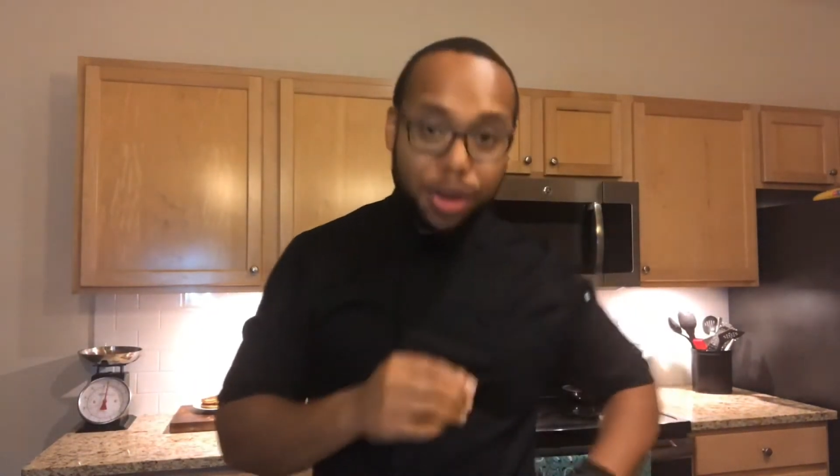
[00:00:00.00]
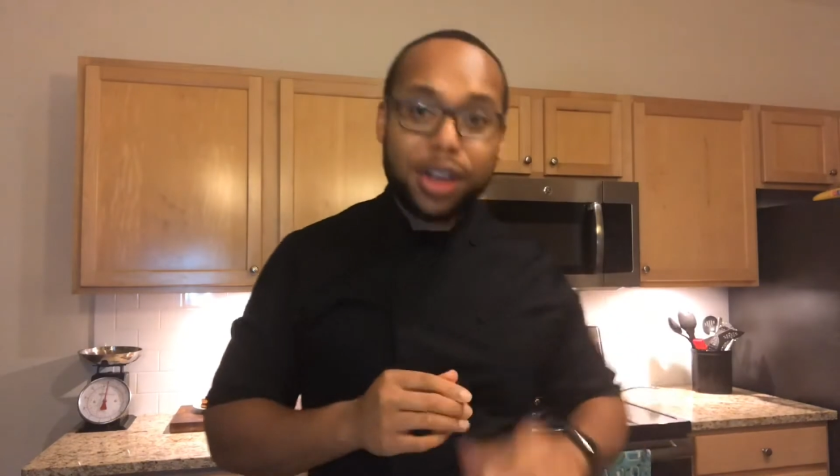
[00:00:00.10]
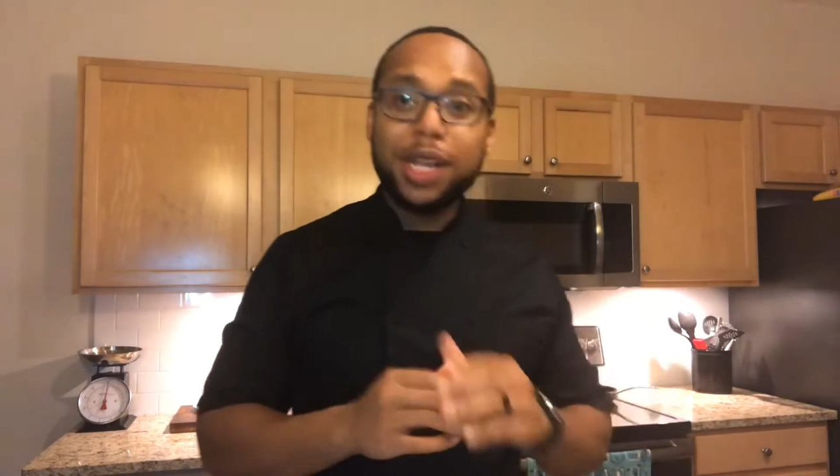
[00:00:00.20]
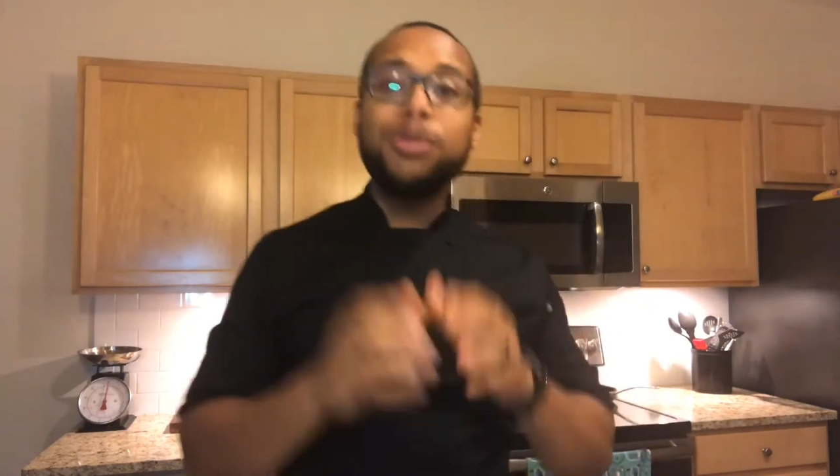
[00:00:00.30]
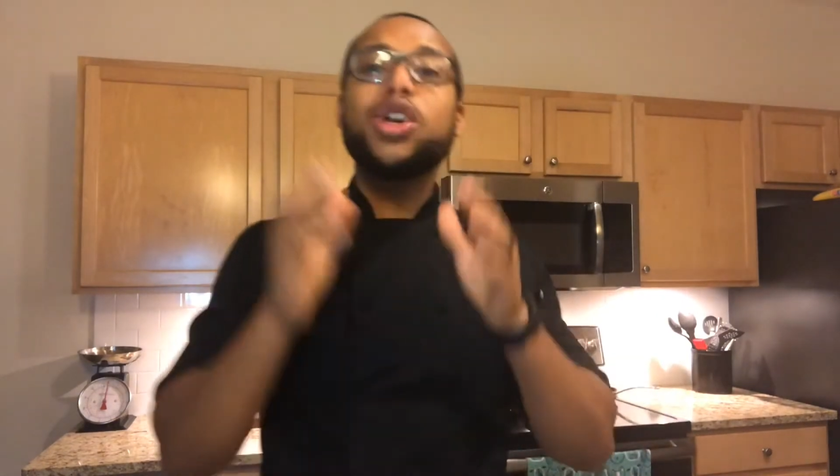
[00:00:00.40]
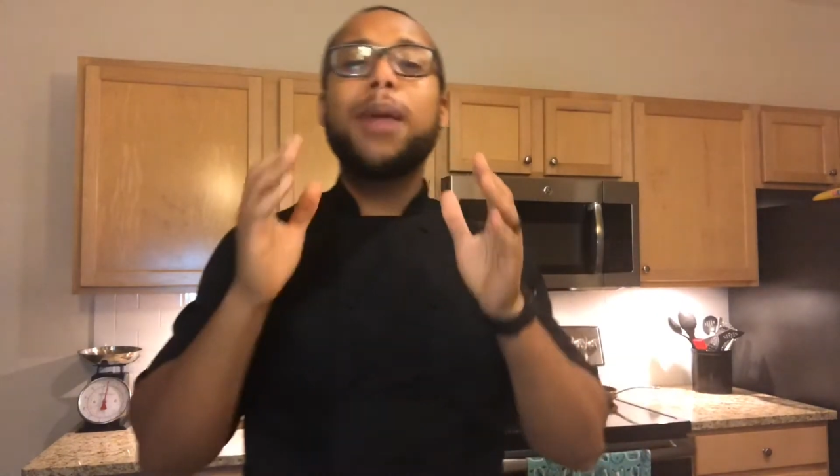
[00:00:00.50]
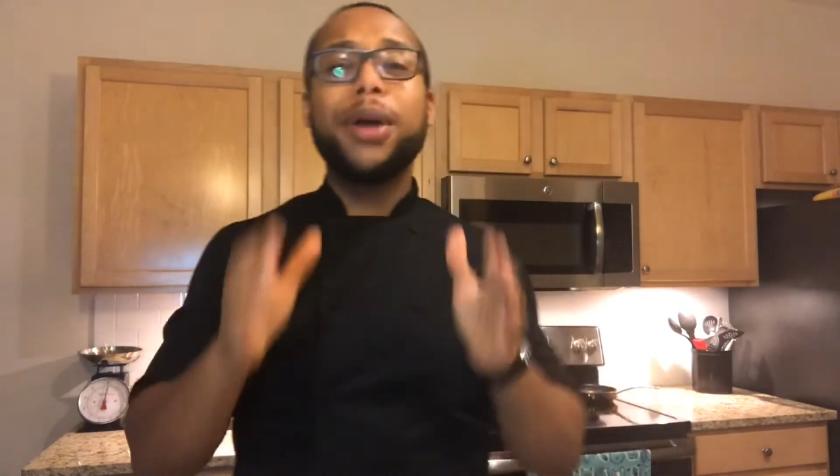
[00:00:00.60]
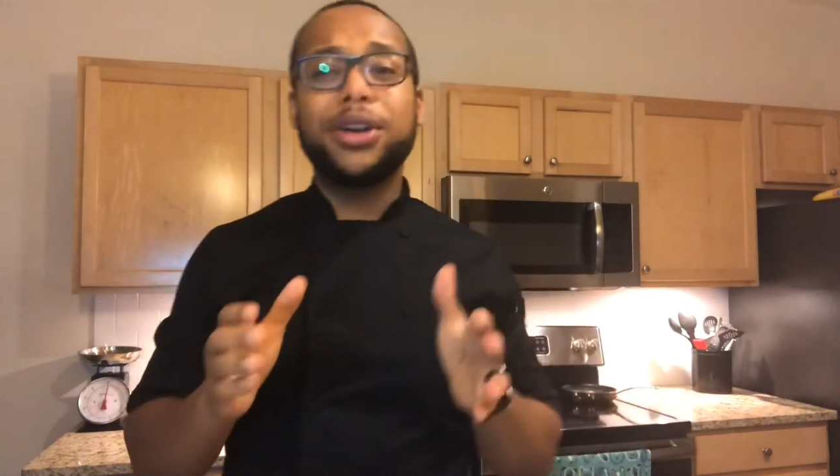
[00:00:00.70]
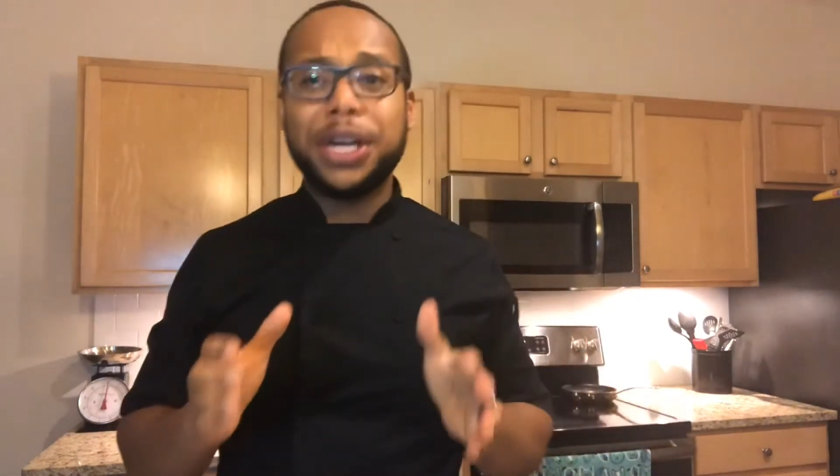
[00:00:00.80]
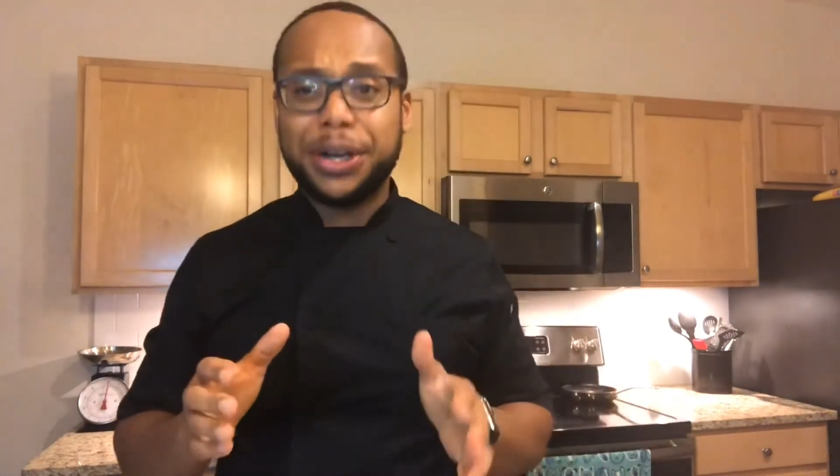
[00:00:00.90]
Let me try to
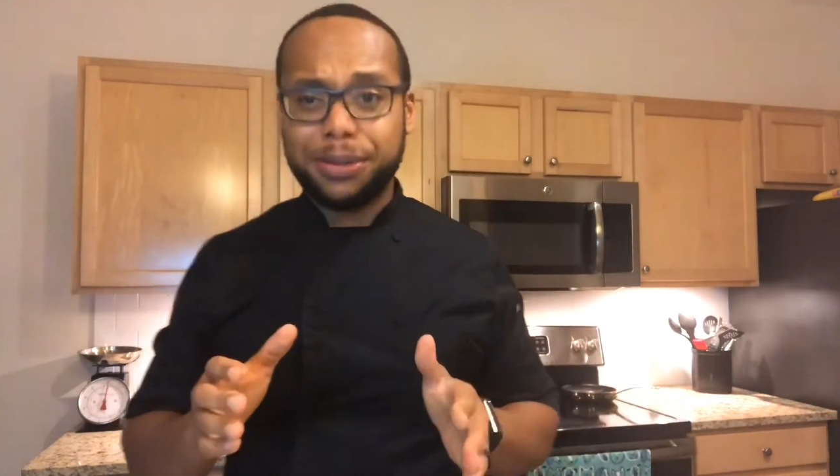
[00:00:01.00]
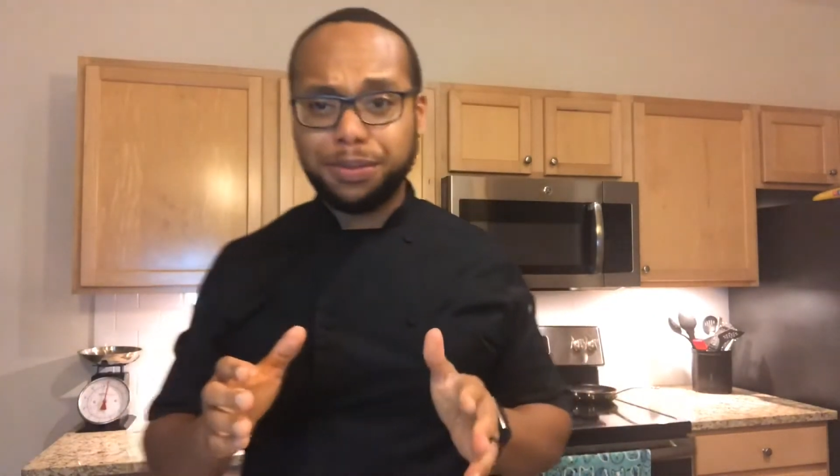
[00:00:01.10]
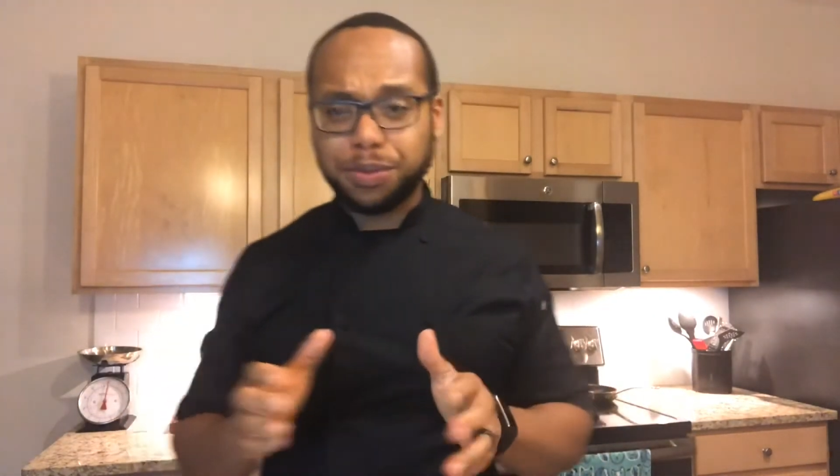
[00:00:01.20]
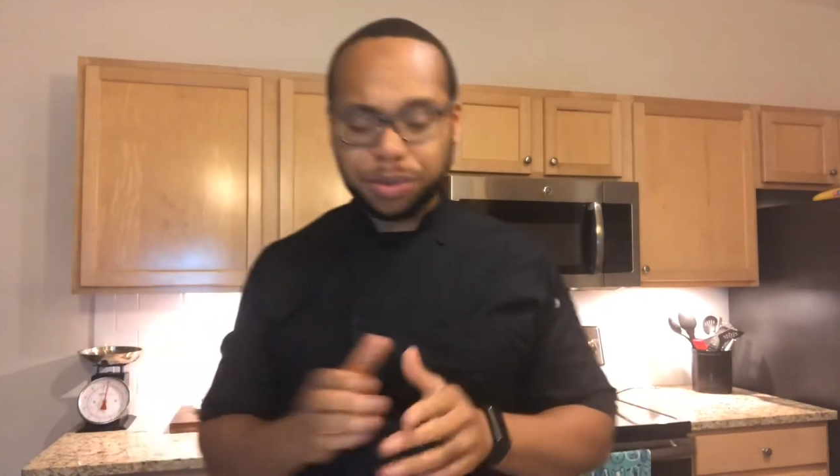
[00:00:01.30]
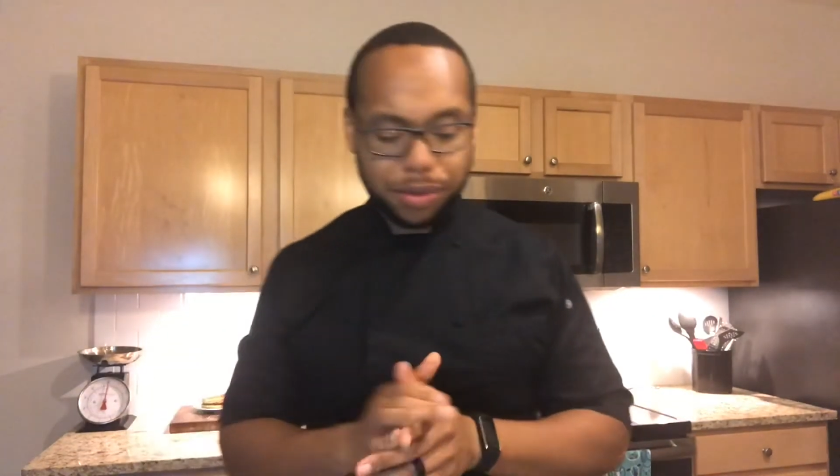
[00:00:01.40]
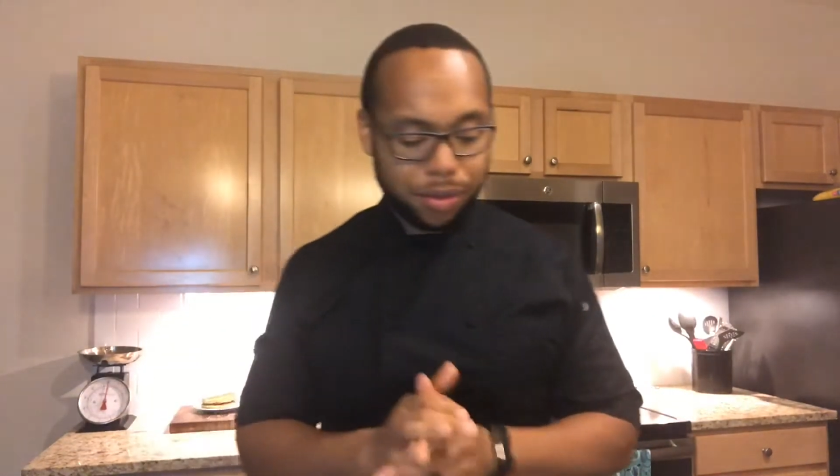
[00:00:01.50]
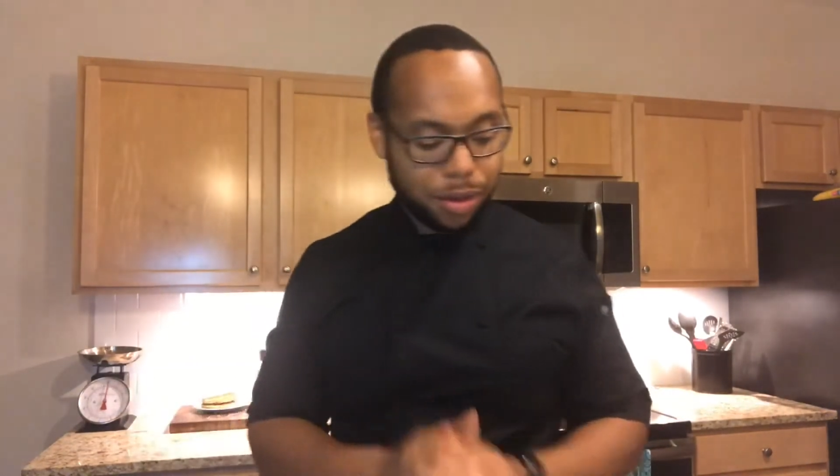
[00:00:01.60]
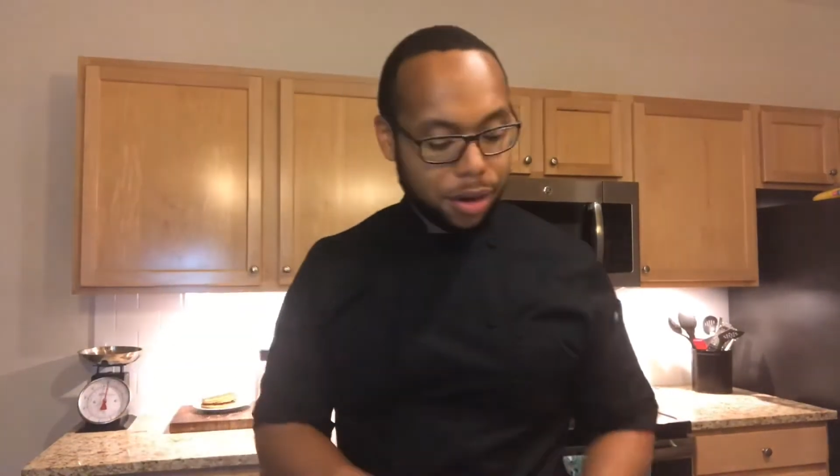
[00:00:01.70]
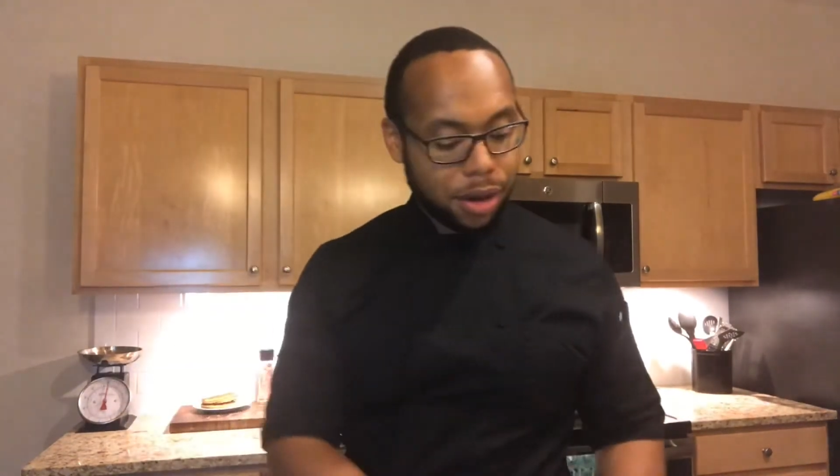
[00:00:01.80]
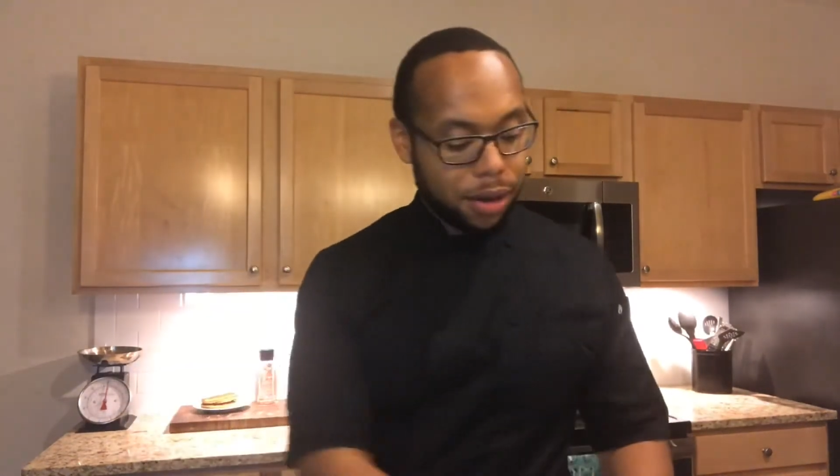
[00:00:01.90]
break it down.
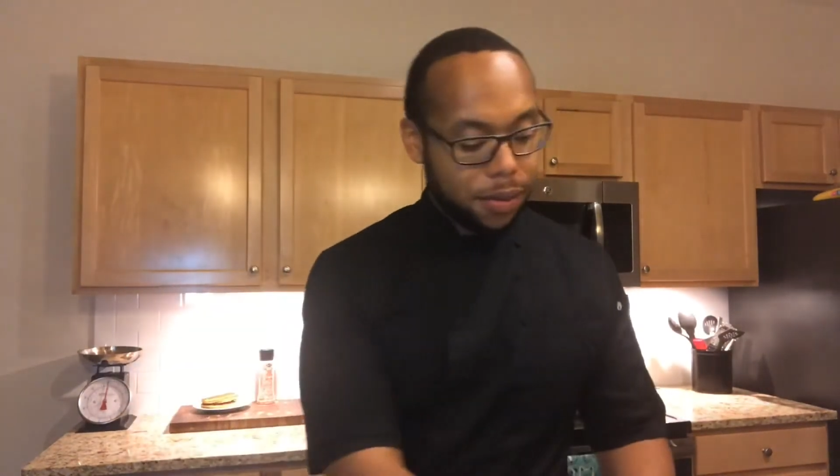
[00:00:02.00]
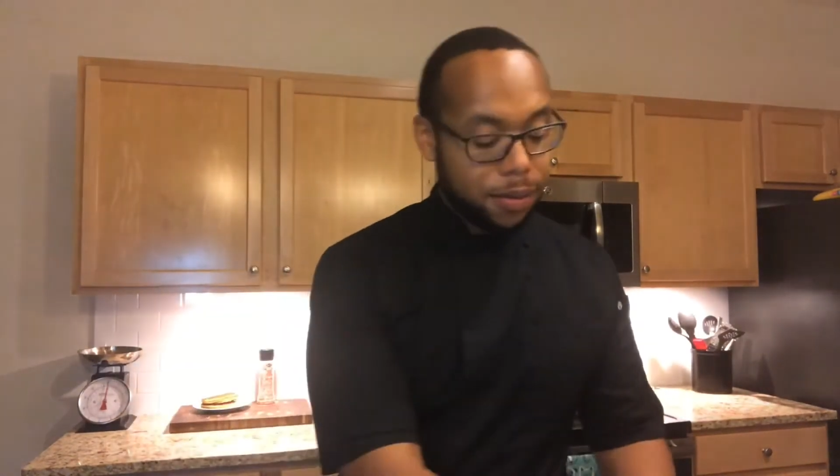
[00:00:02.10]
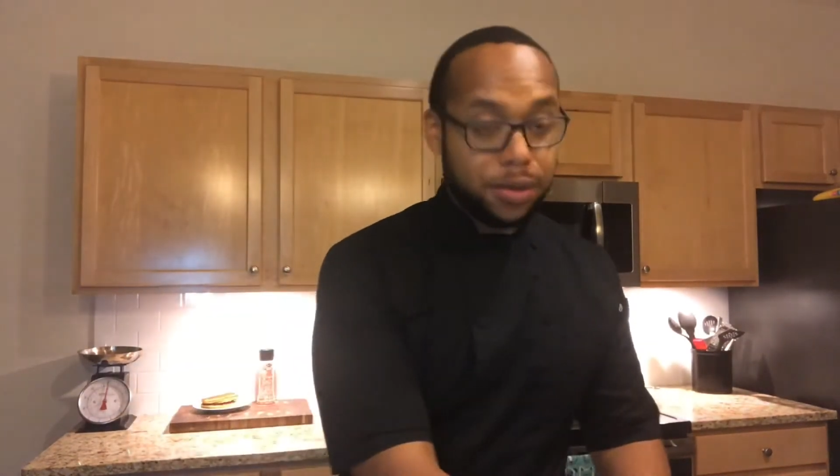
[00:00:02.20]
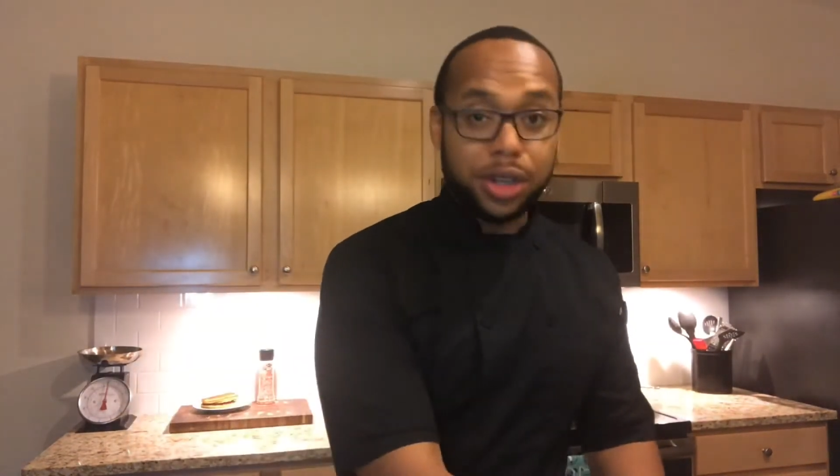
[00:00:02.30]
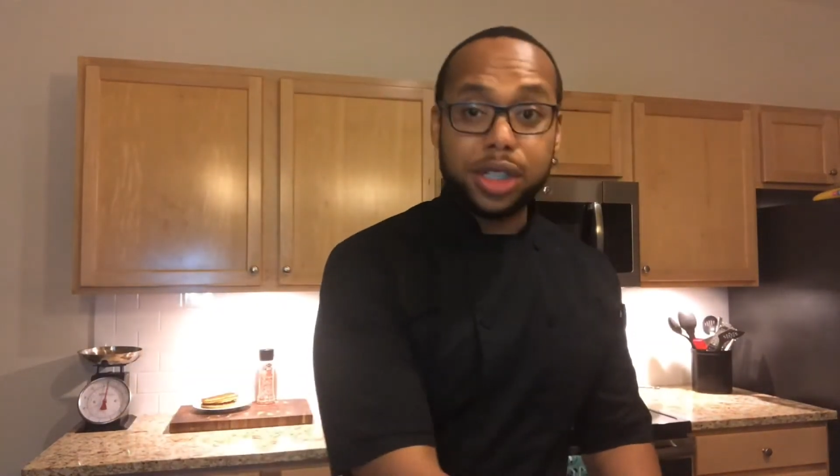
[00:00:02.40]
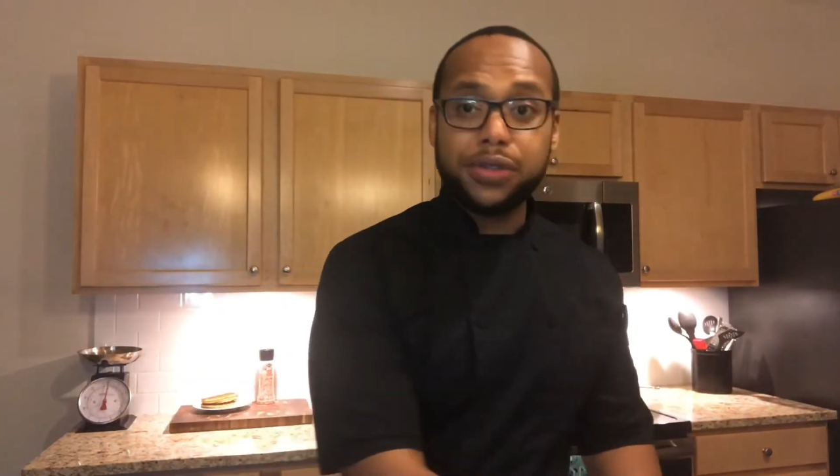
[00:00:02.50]
This